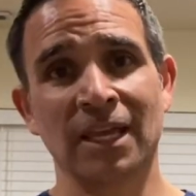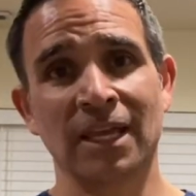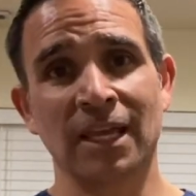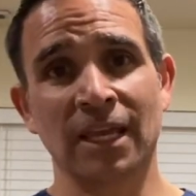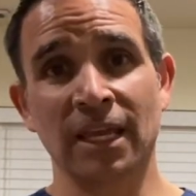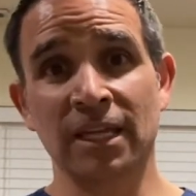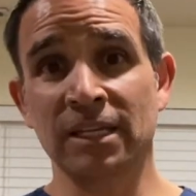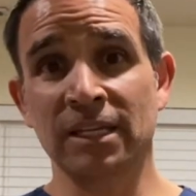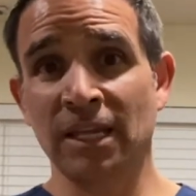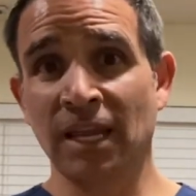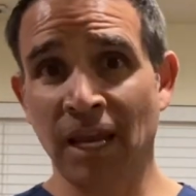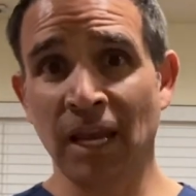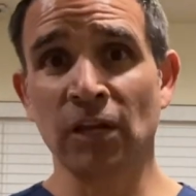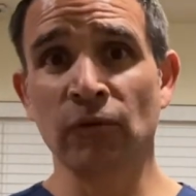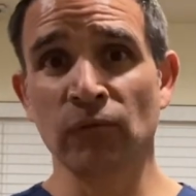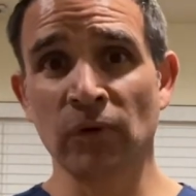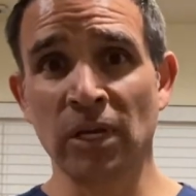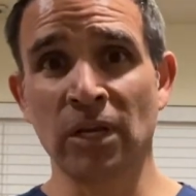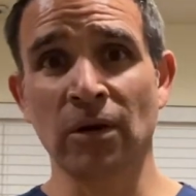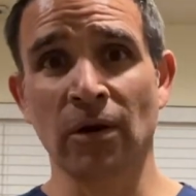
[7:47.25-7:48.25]
it can
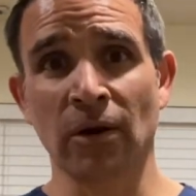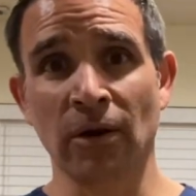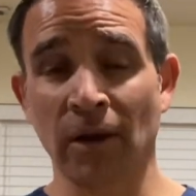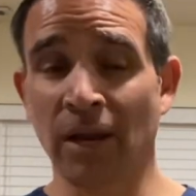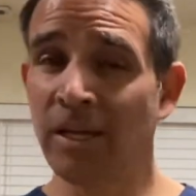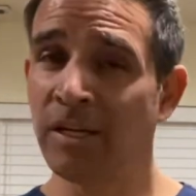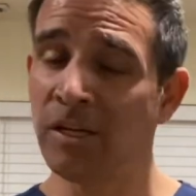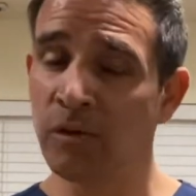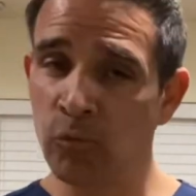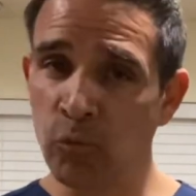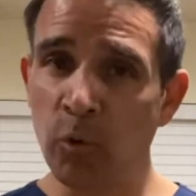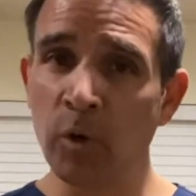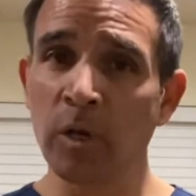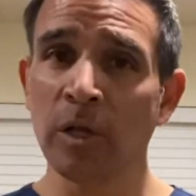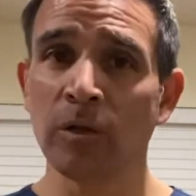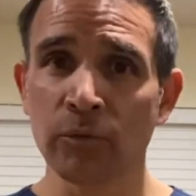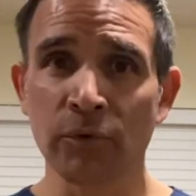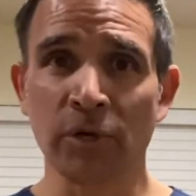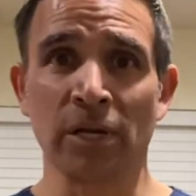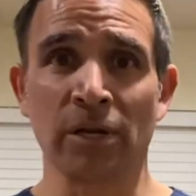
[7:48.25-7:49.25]
recur and it
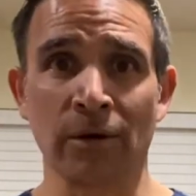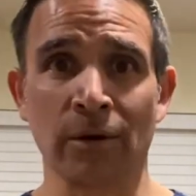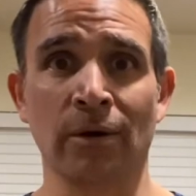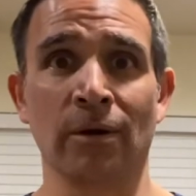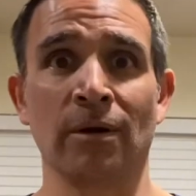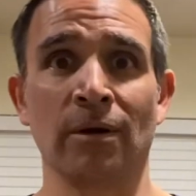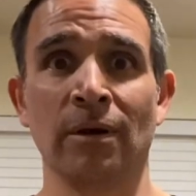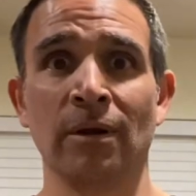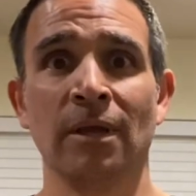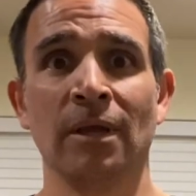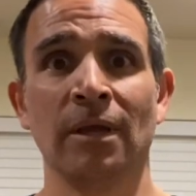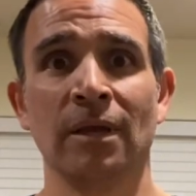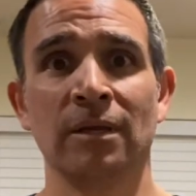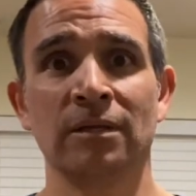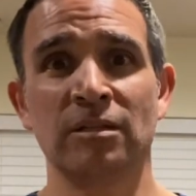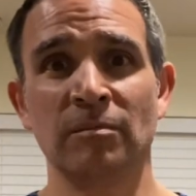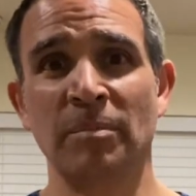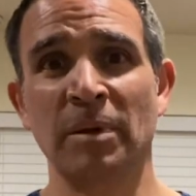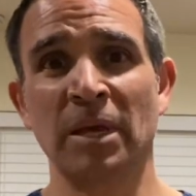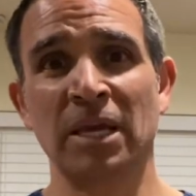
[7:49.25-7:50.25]
will recur
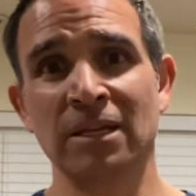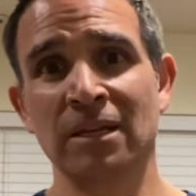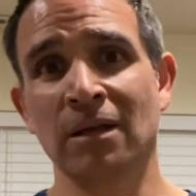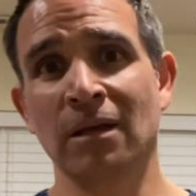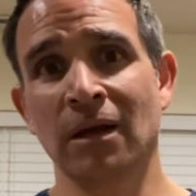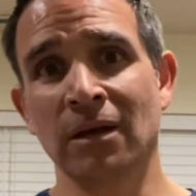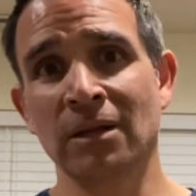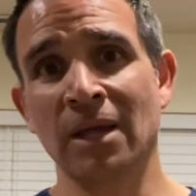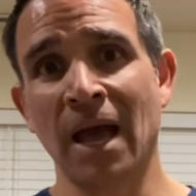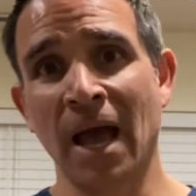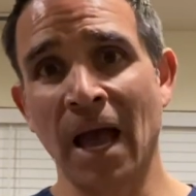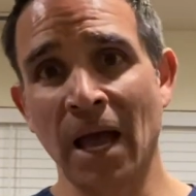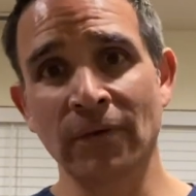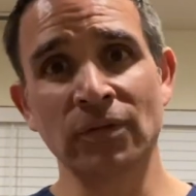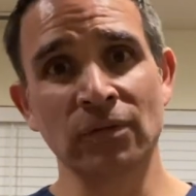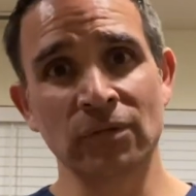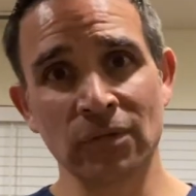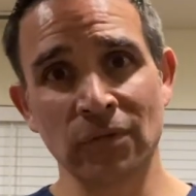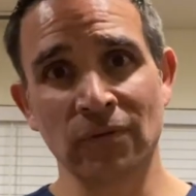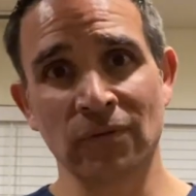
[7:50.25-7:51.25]
depending on how
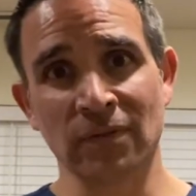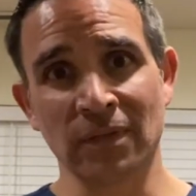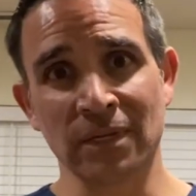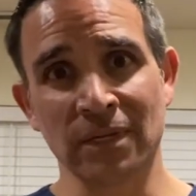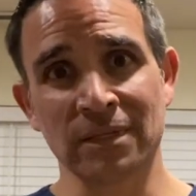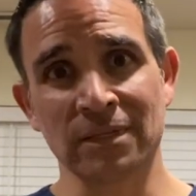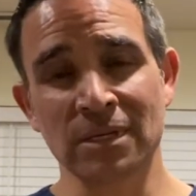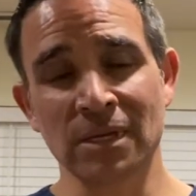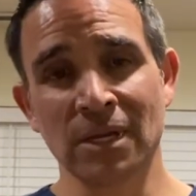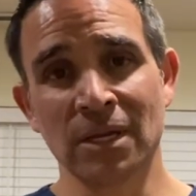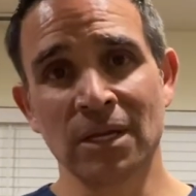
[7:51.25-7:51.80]
you do things.